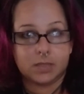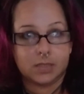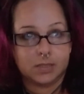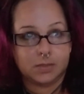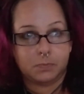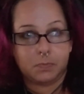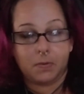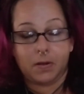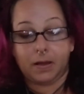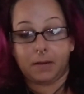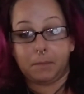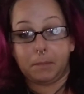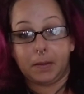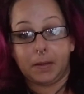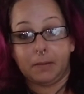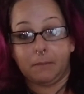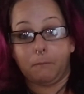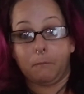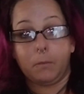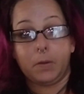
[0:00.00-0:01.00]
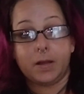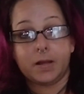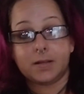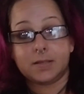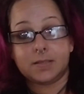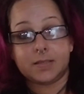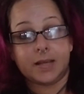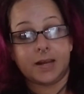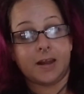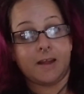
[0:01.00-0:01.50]
He's fucking being weird,
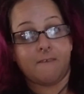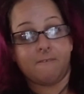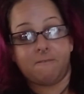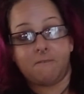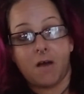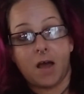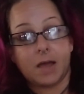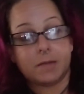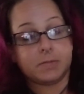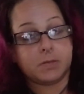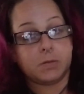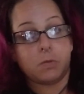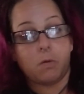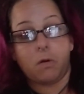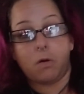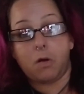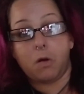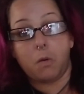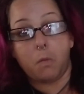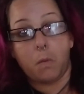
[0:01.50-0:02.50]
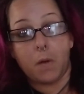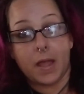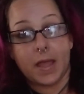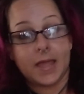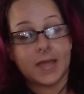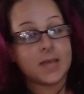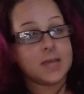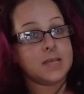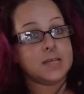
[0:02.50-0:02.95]
sending out vibes. He won't go away.